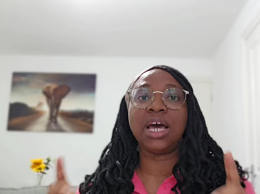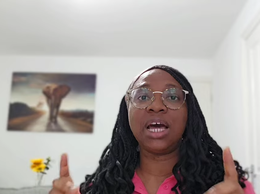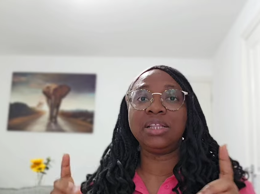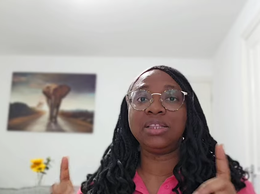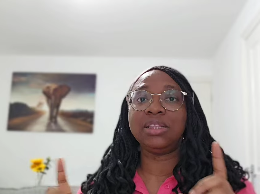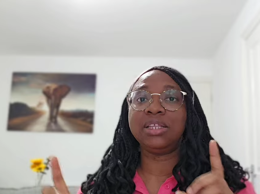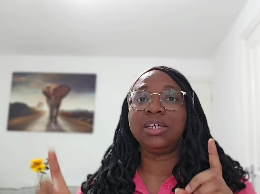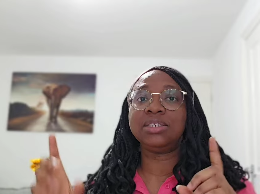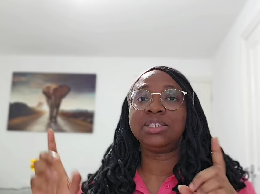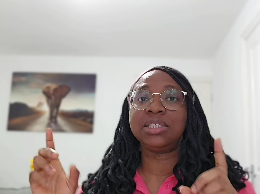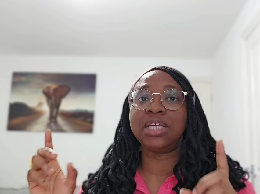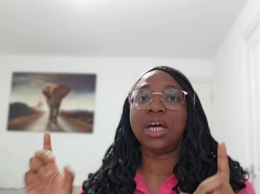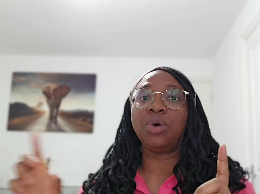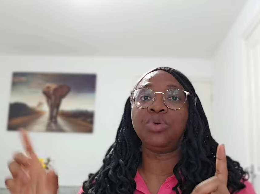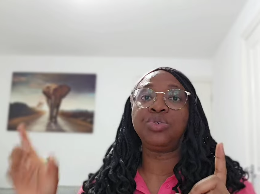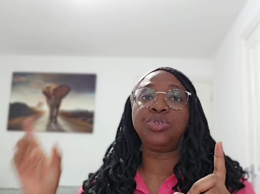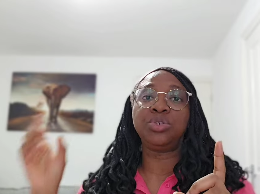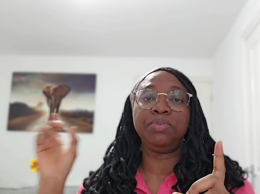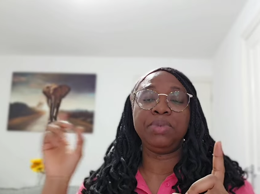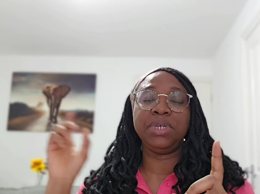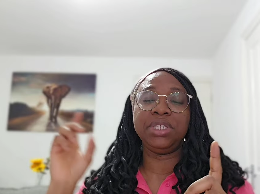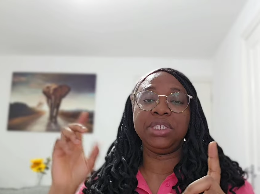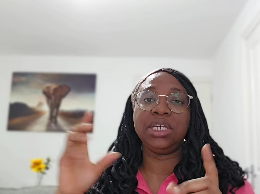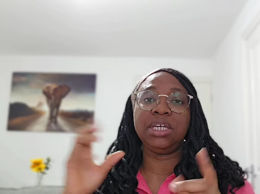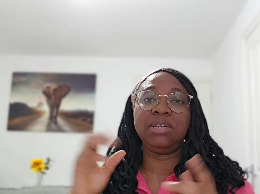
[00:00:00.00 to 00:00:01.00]
and there's that
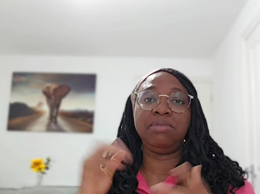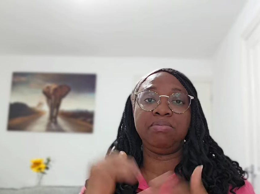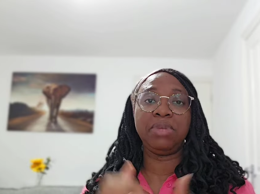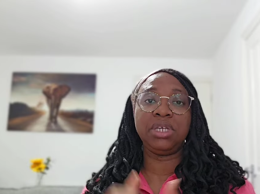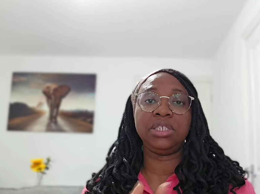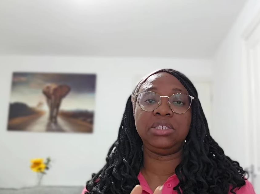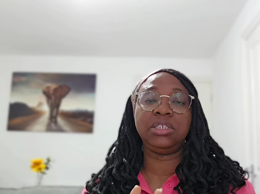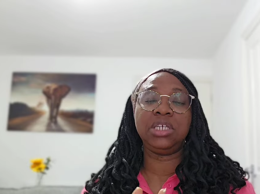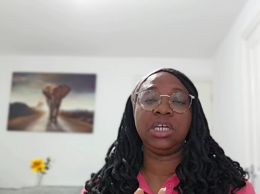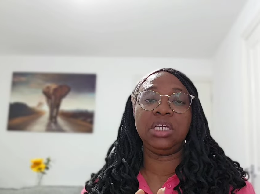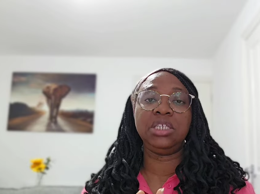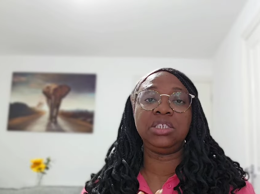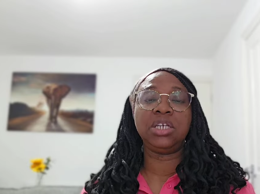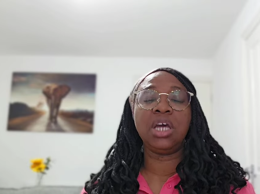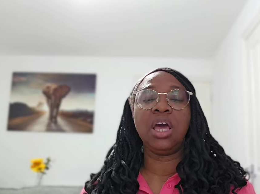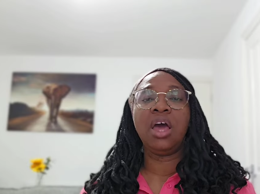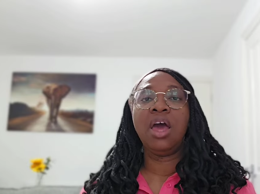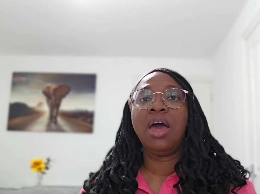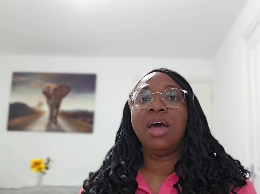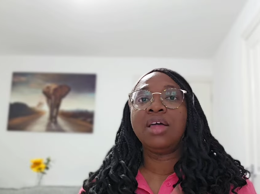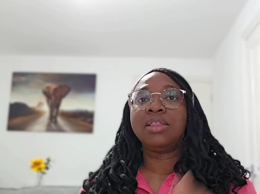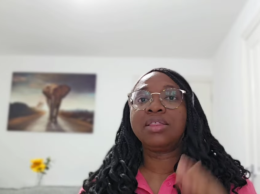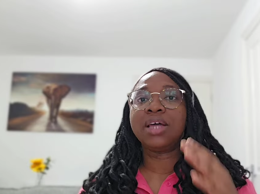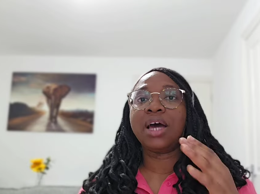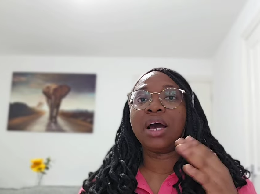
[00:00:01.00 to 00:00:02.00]
automated message
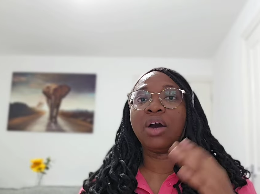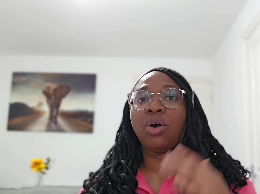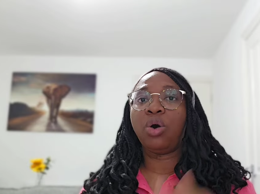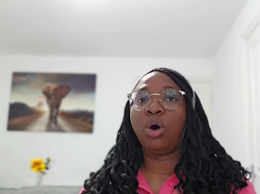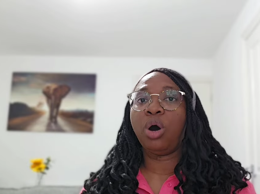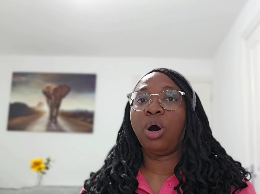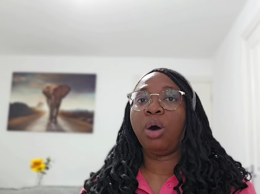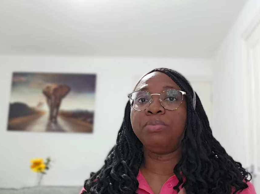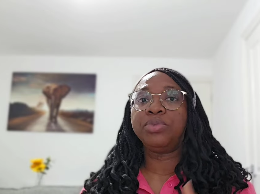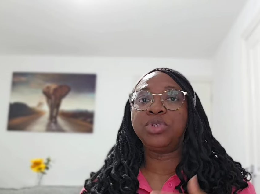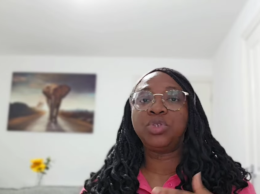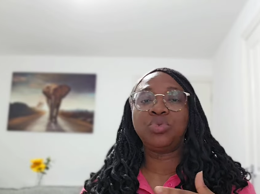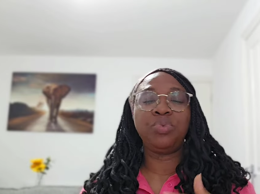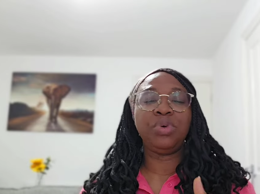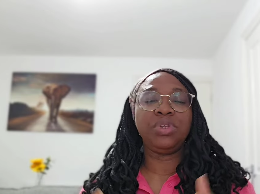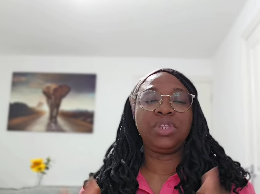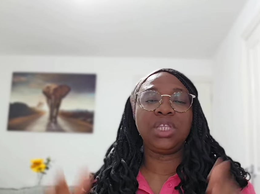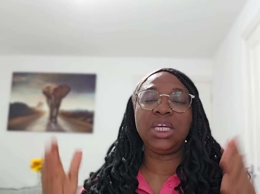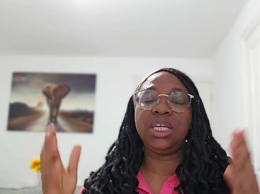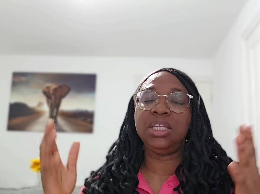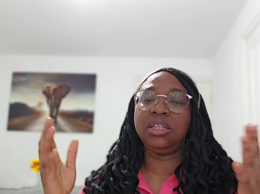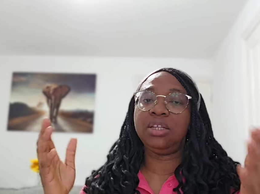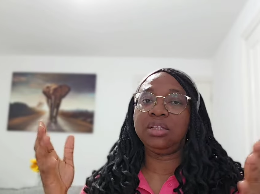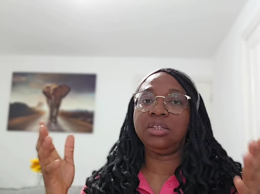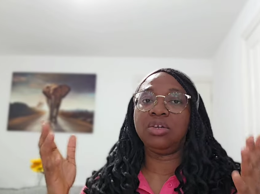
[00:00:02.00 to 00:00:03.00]
that comes with
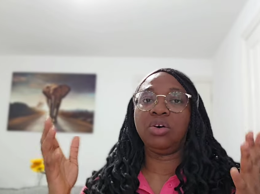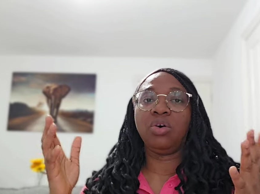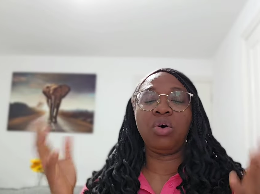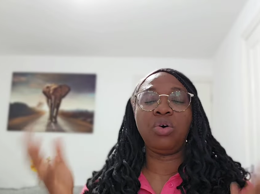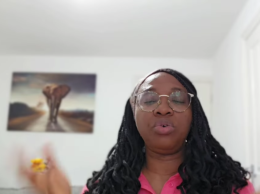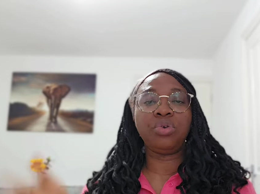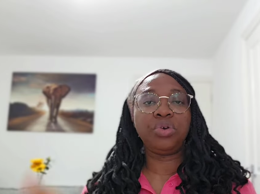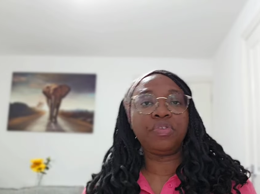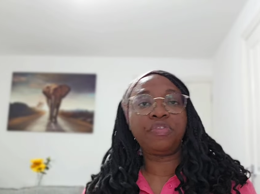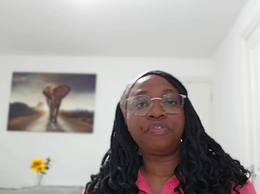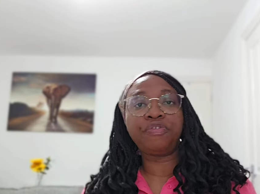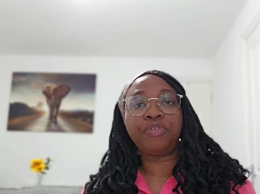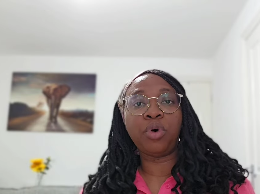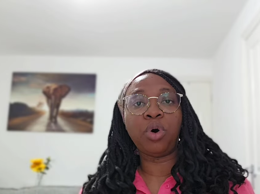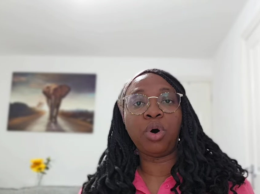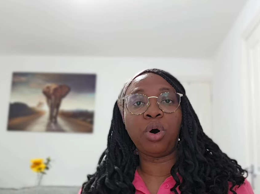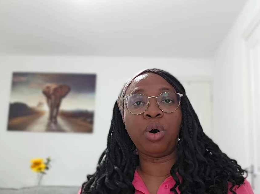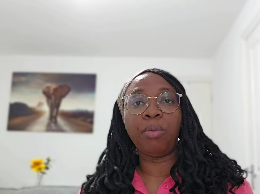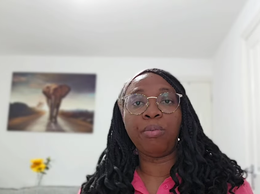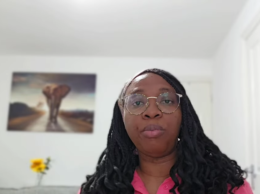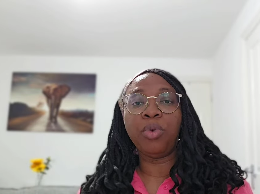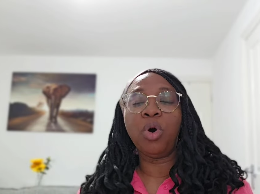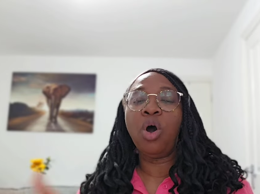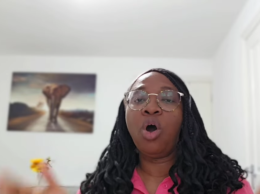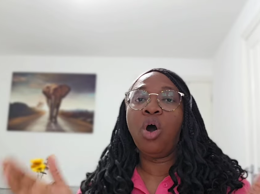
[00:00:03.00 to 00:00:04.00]
either the order
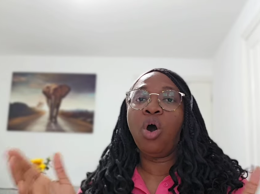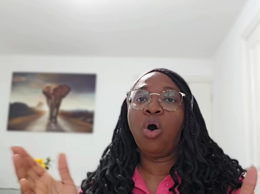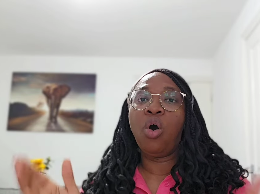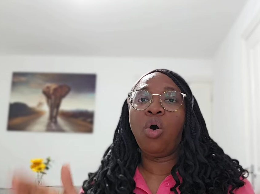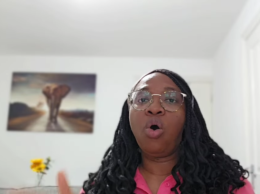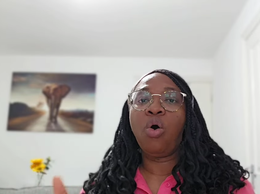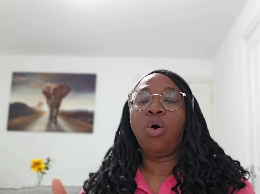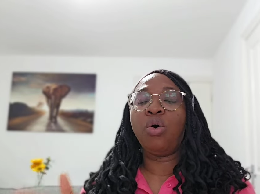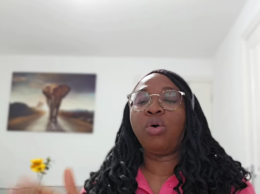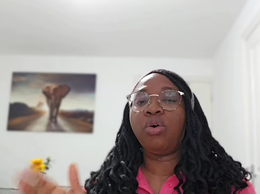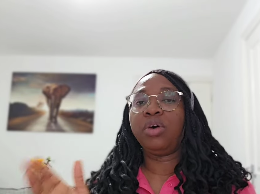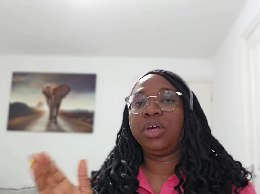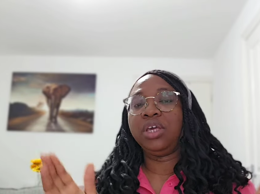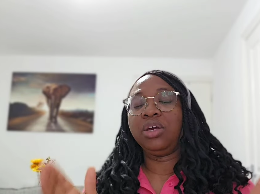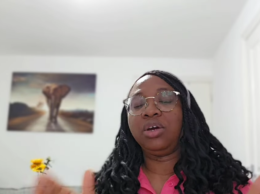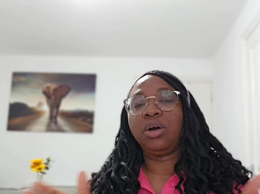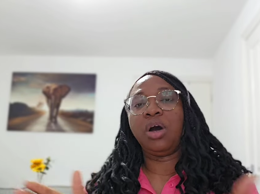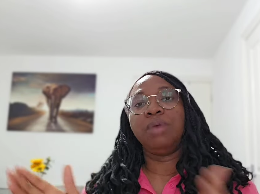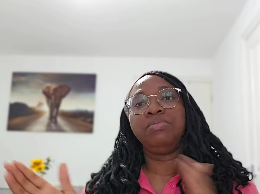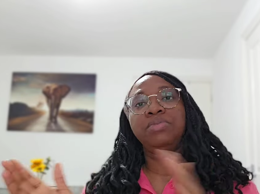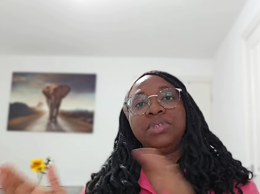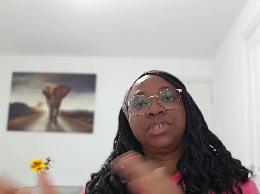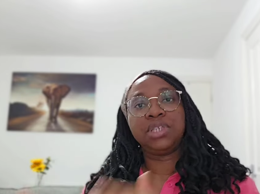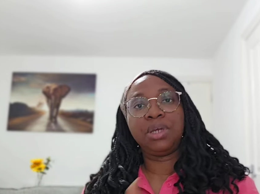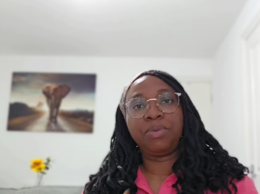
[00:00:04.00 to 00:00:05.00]
form or it
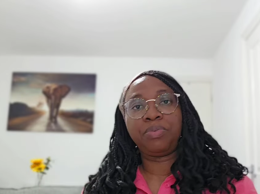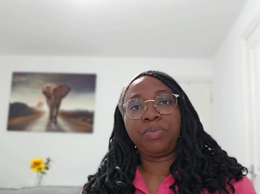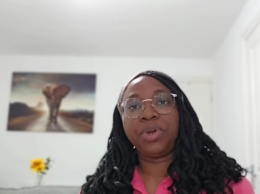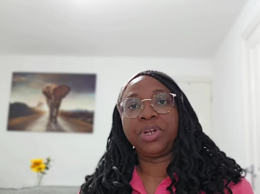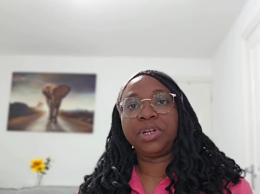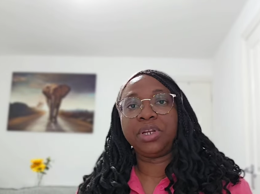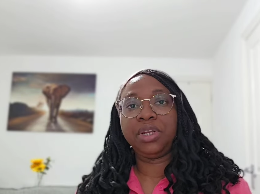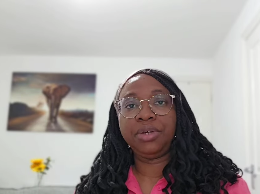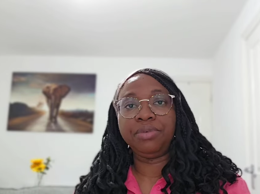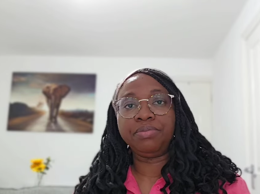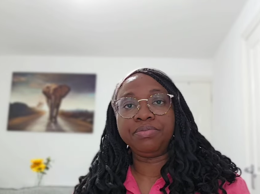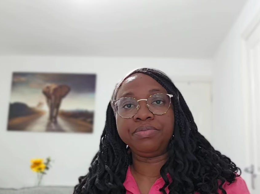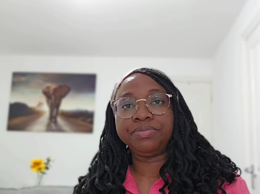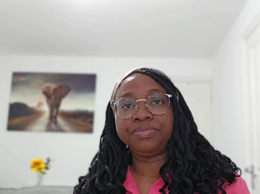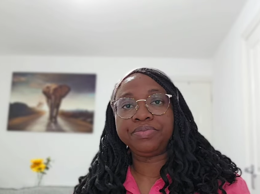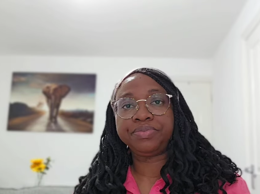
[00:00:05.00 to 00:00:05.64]
comes separately.